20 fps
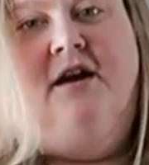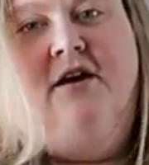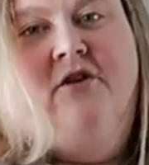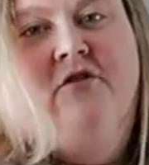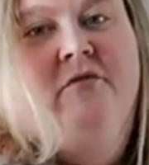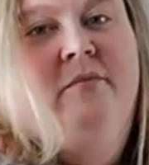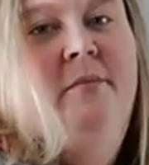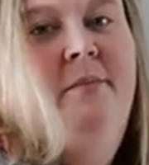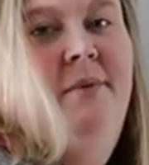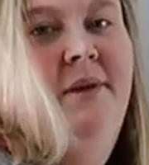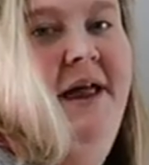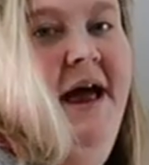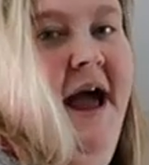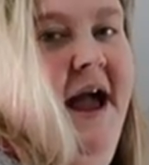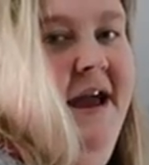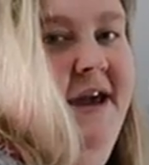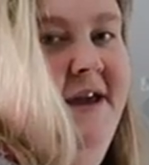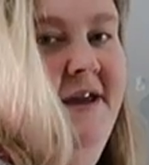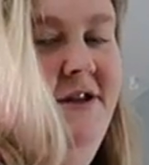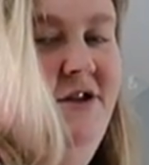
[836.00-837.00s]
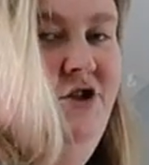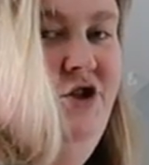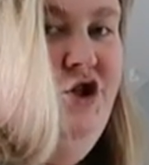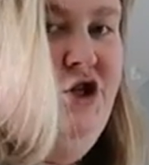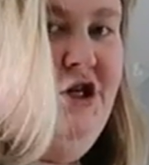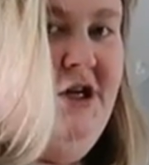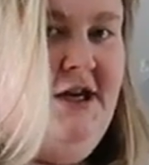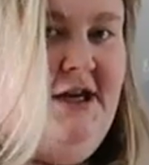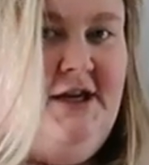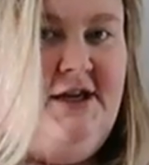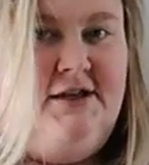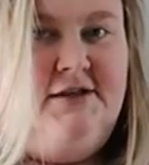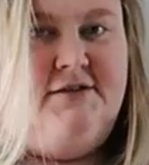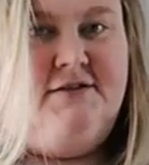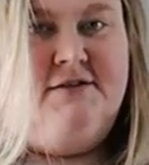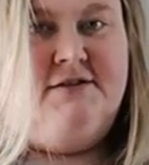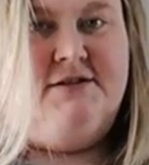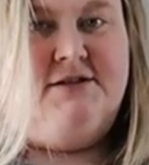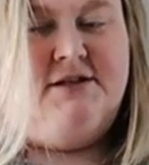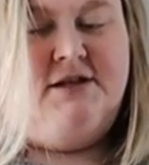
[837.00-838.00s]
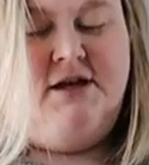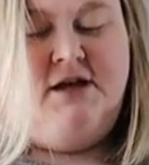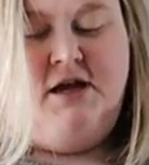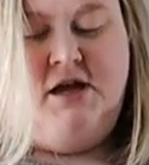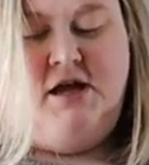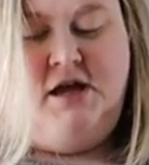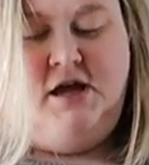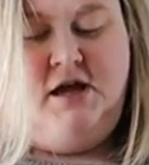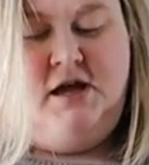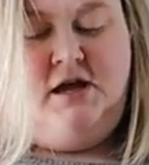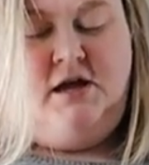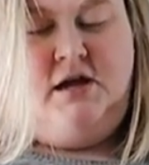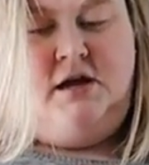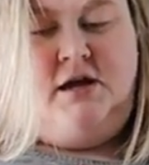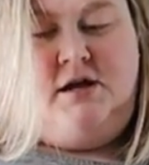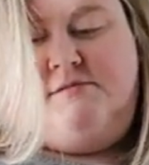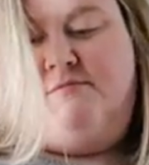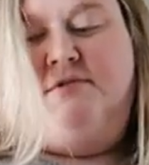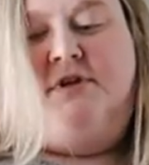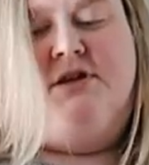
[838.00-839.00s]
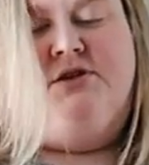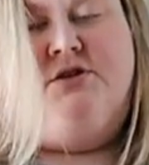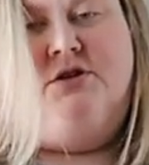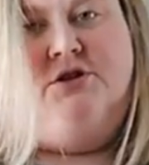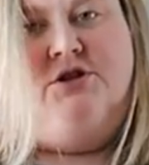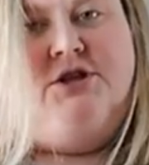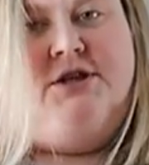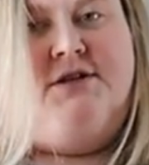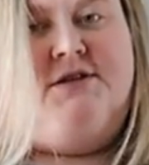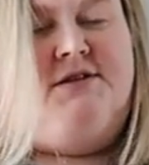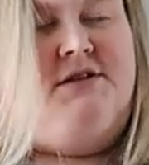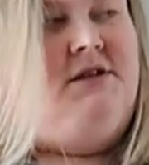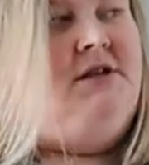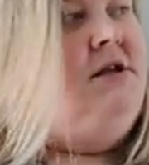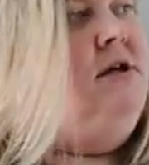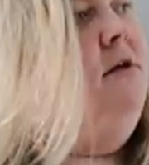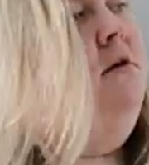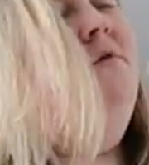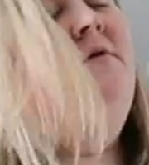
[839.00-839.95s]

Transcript: of black jeans. These are just